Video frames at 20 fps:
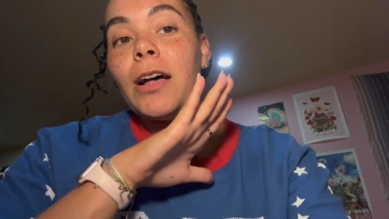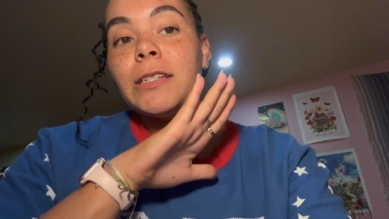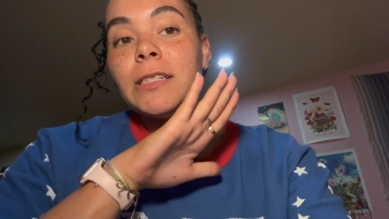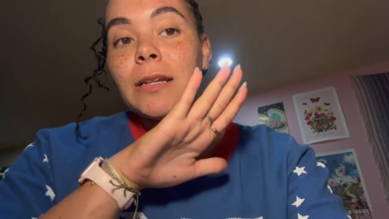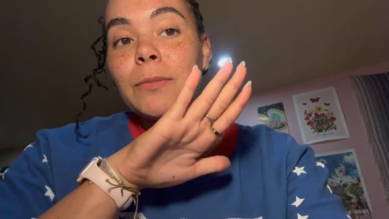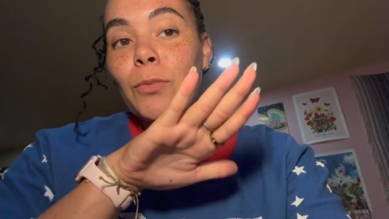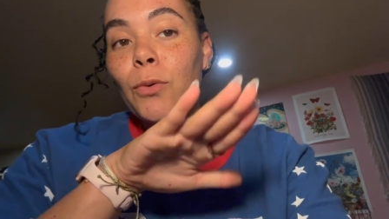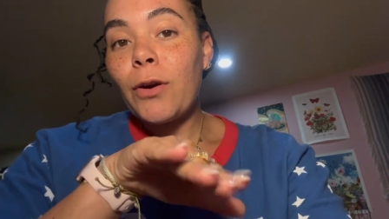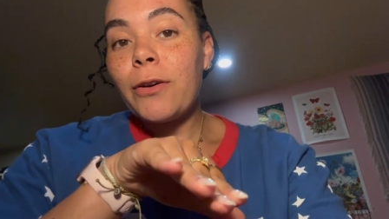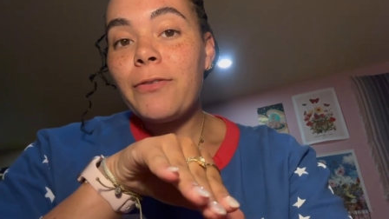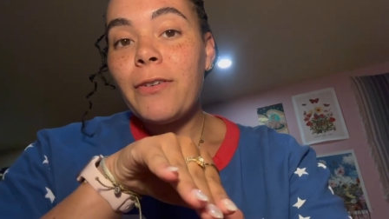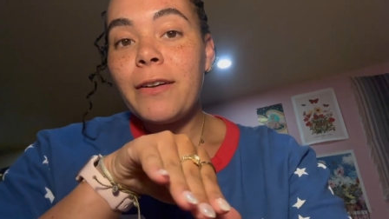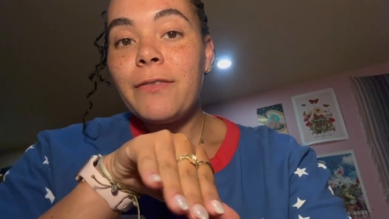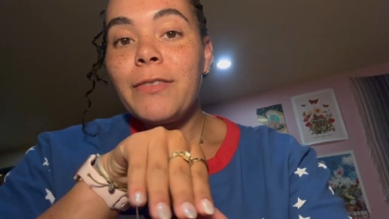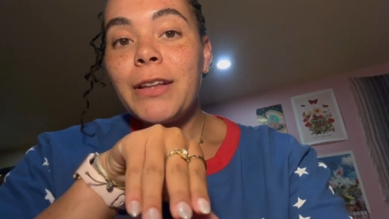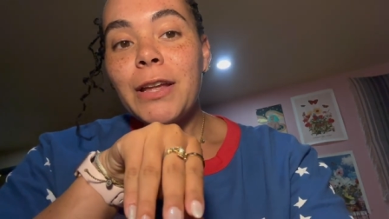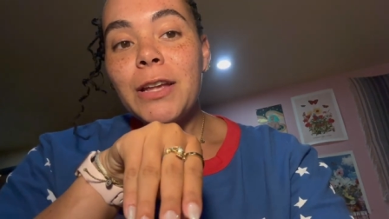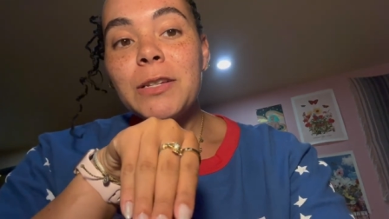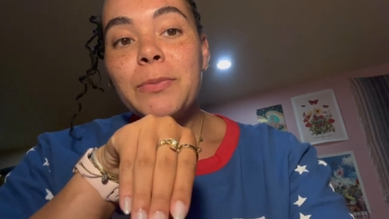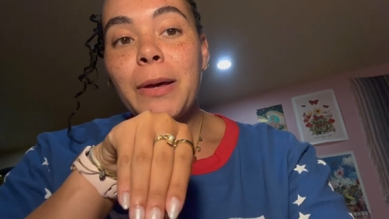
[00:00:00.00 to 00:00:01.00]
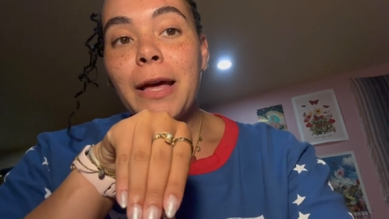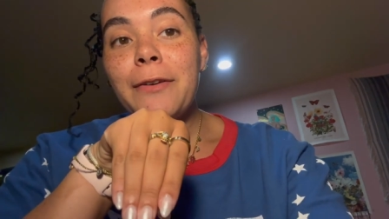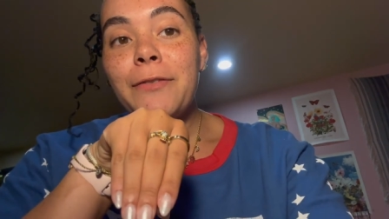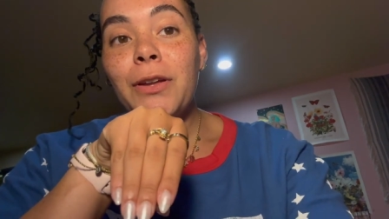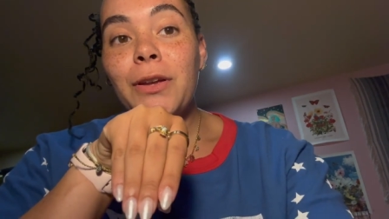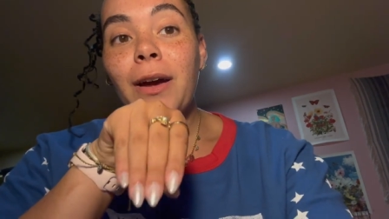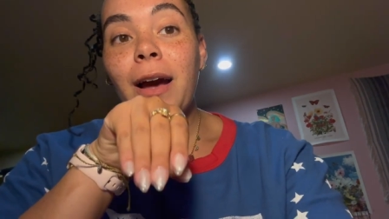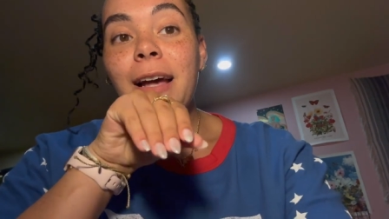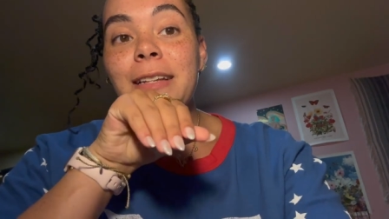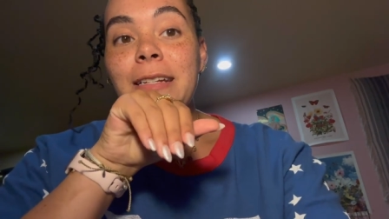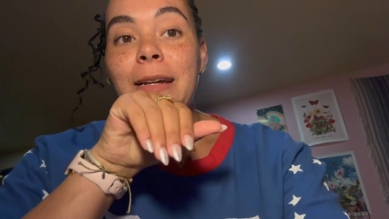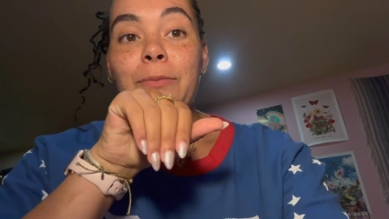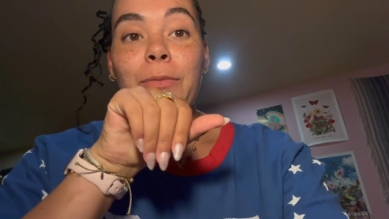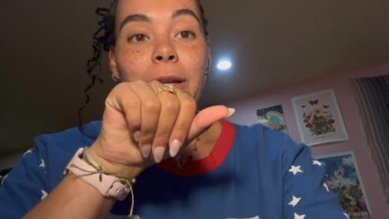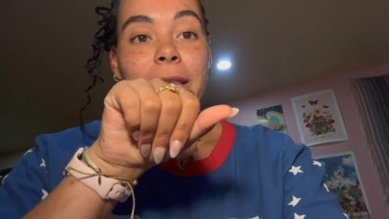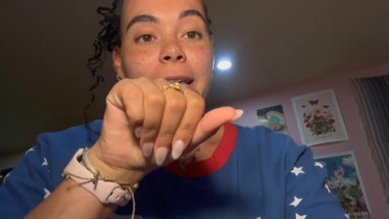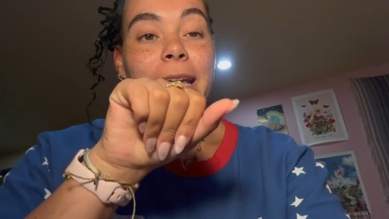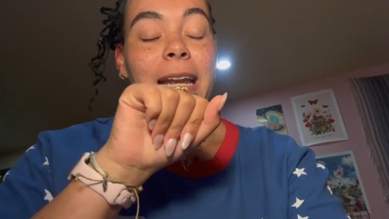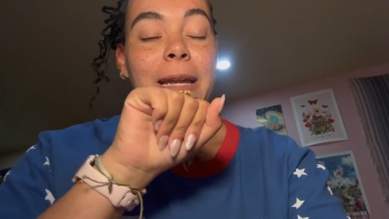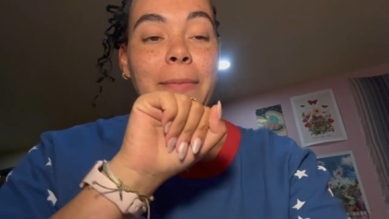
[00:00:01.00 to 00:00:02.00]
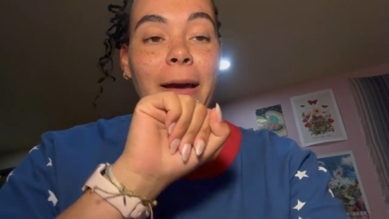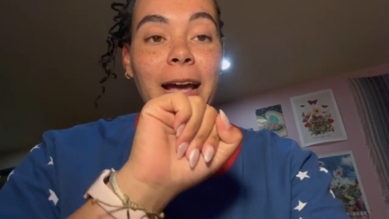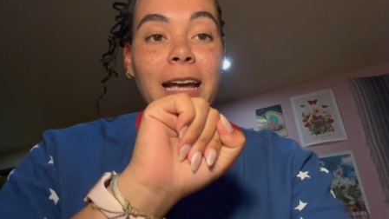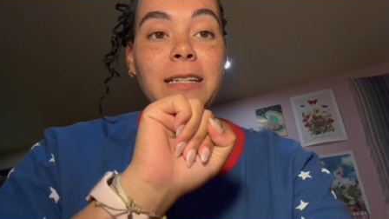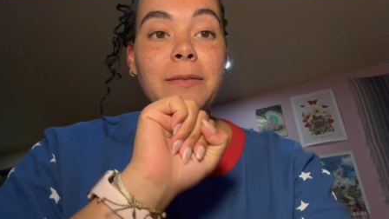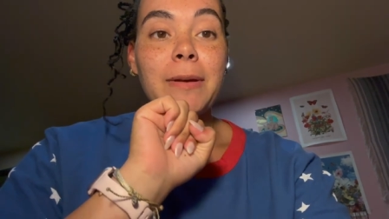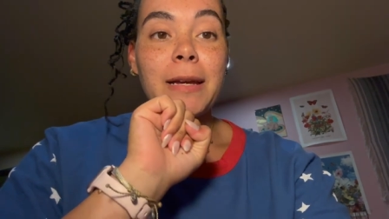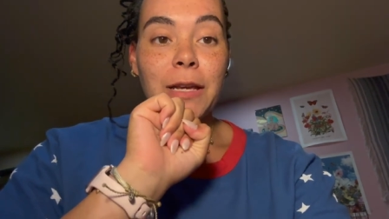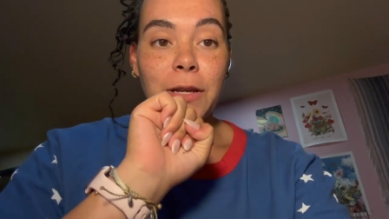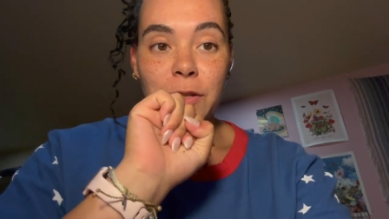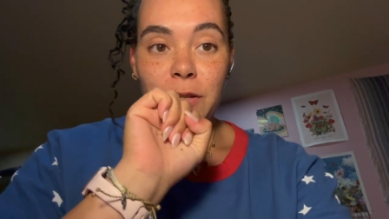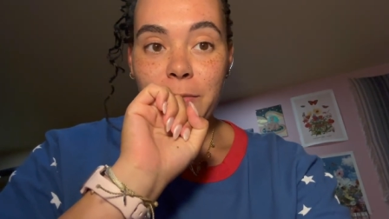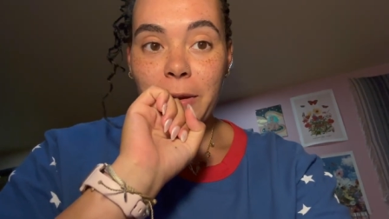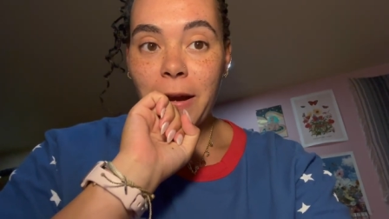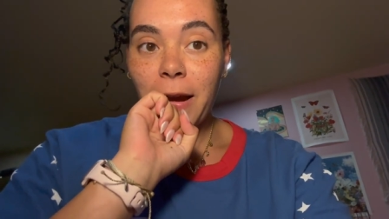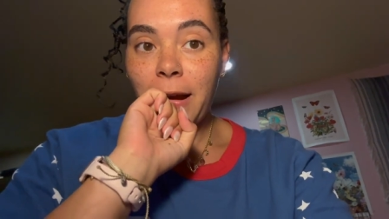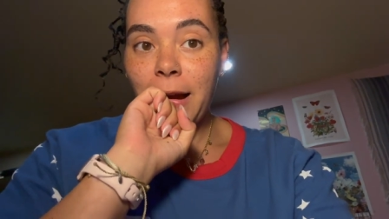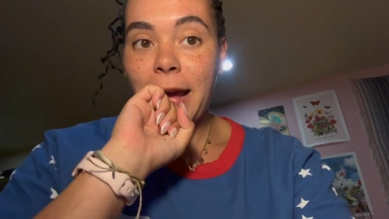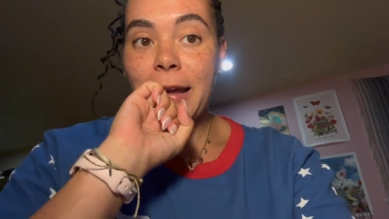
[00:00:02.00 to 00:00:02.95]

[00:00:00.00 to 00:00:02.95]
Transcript: some more fun videos planned for you guys. I'm really getting back into my YouTube era.